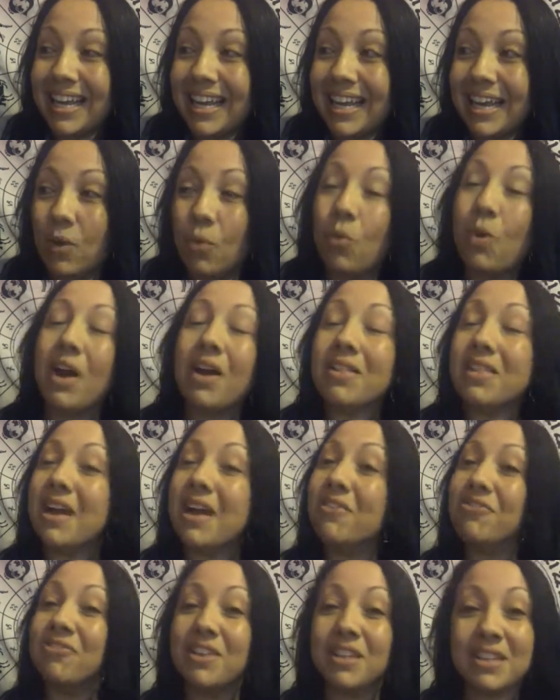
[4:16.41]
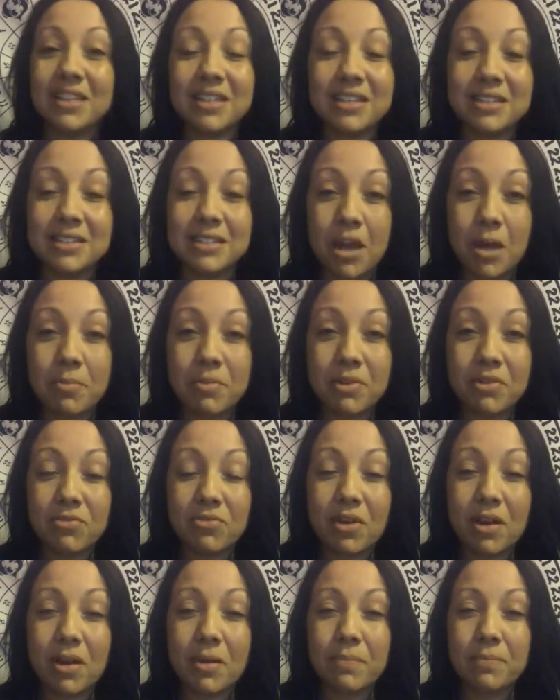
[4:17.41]
where that feeling is coming
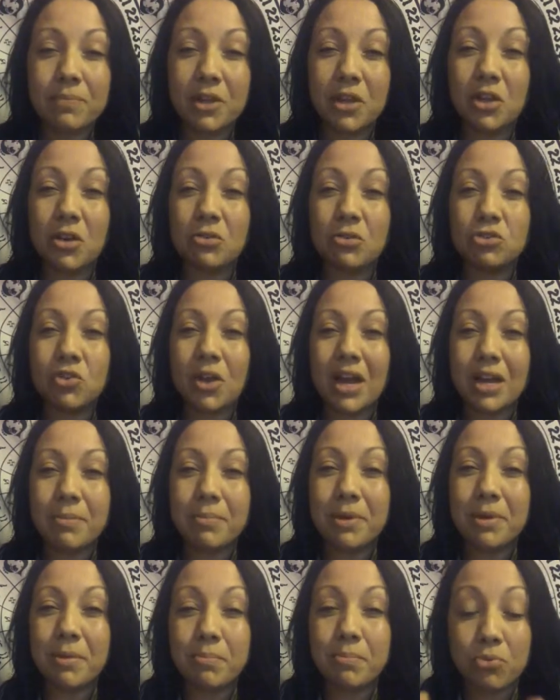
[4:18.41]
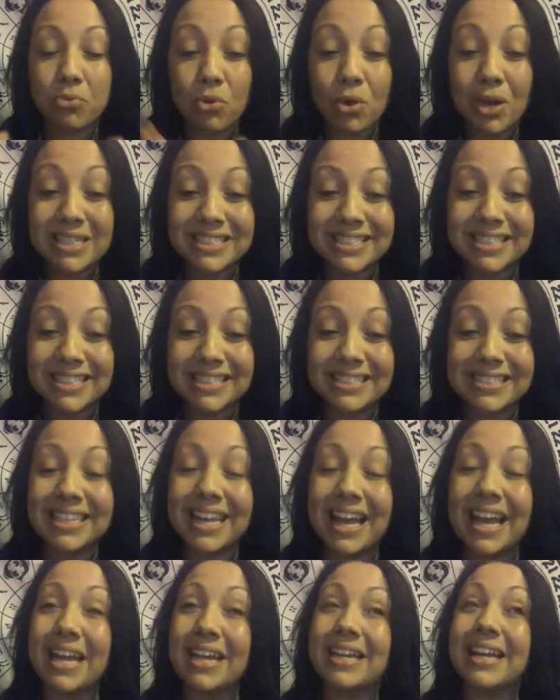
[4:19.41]
from. You know, try to be present
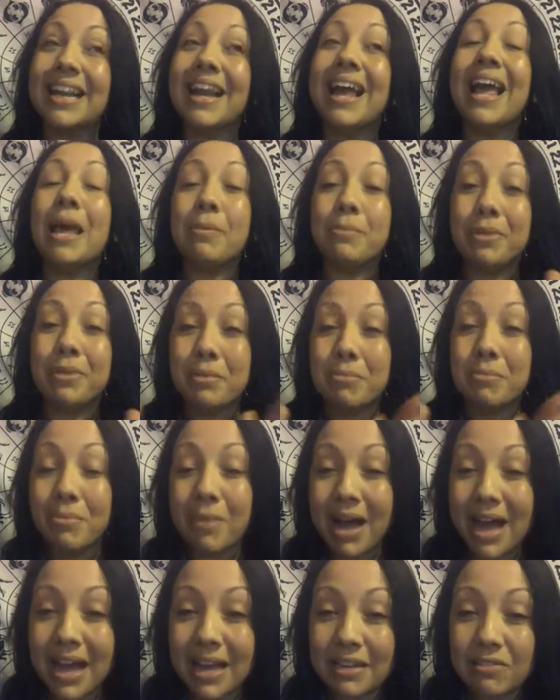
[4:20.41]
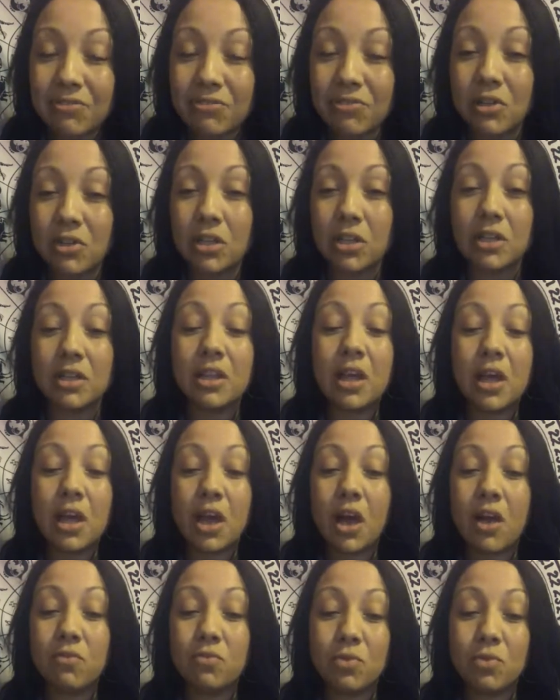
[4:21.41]
and be mindful
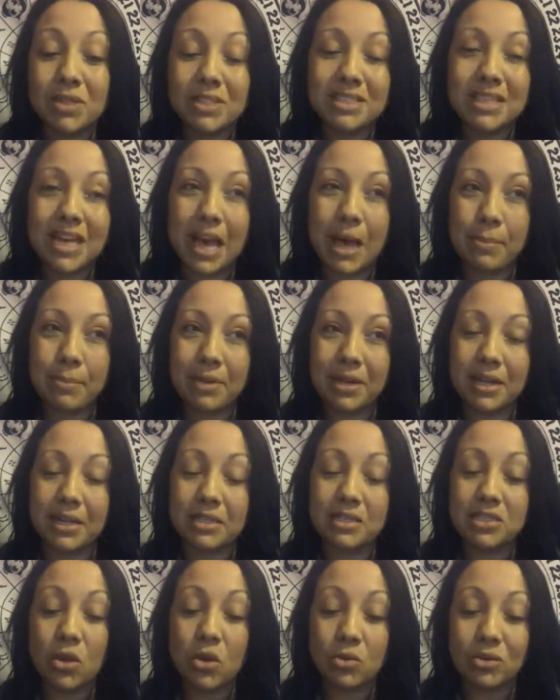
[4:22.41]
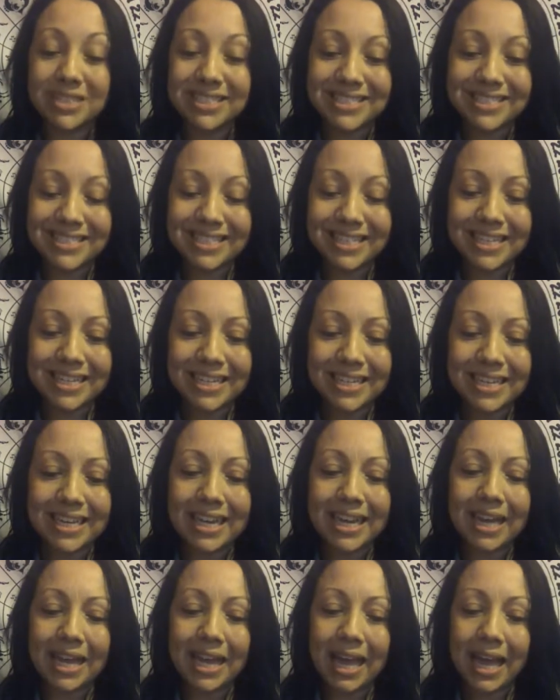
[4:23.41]
of what's happening. So seek
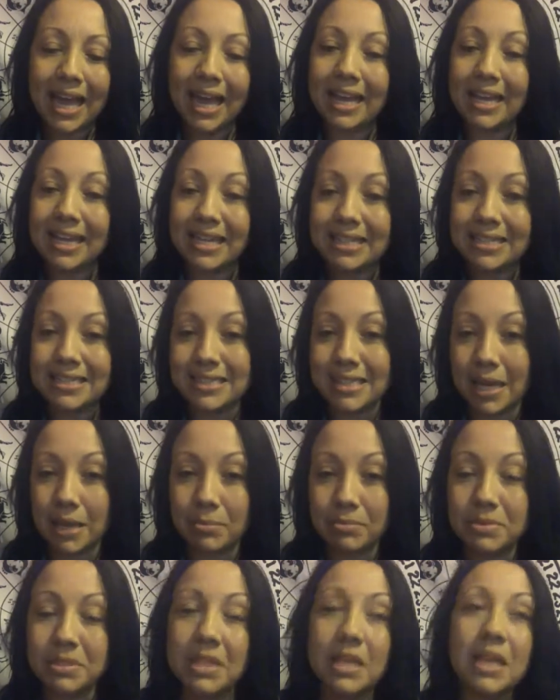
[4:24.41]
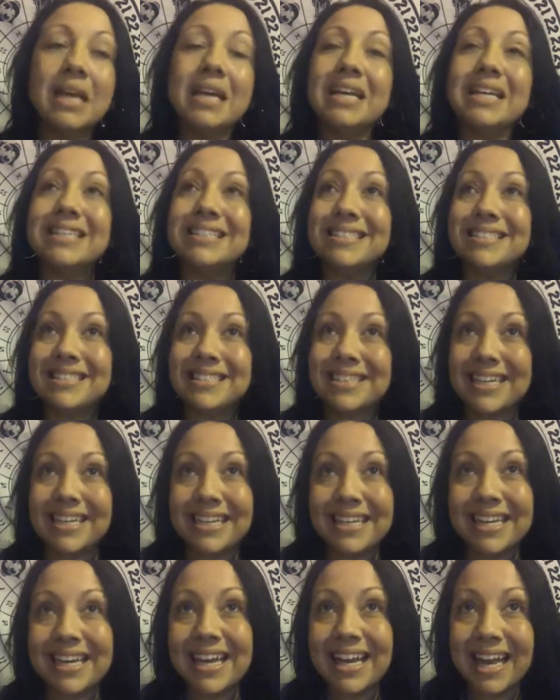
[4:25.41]
and accept.
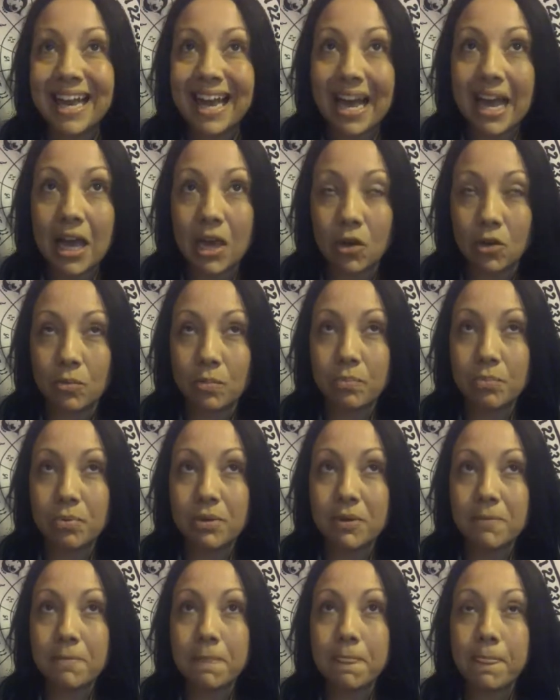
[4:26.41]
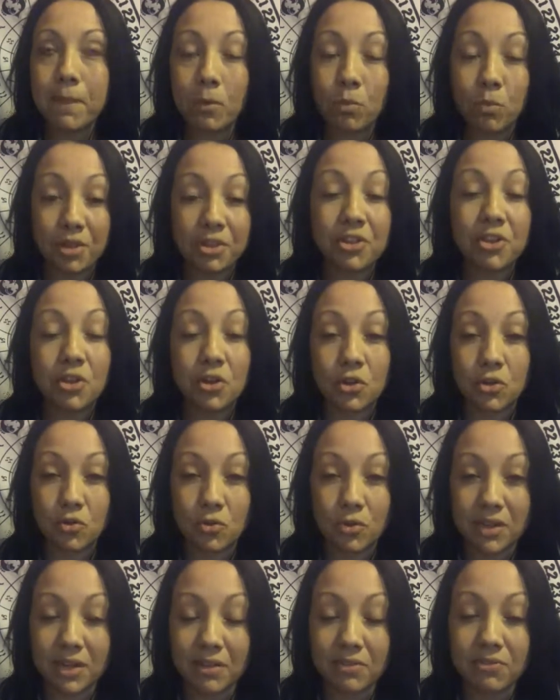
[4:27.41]
Seek help with your
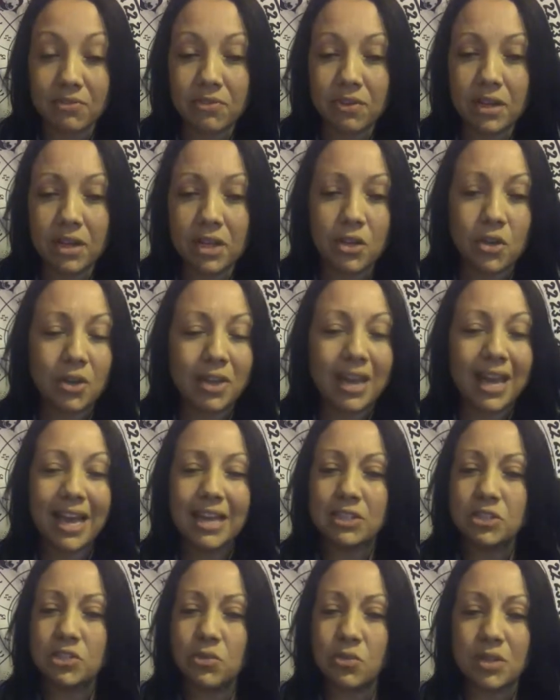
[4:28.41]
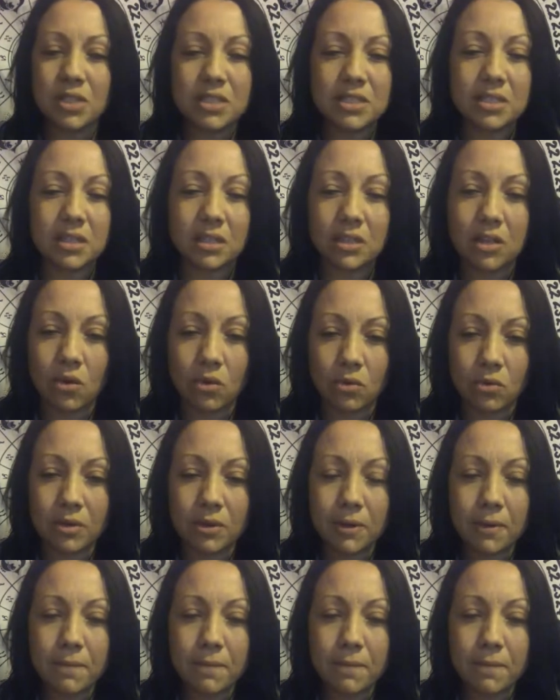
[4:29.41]
grief. You can't do this alone.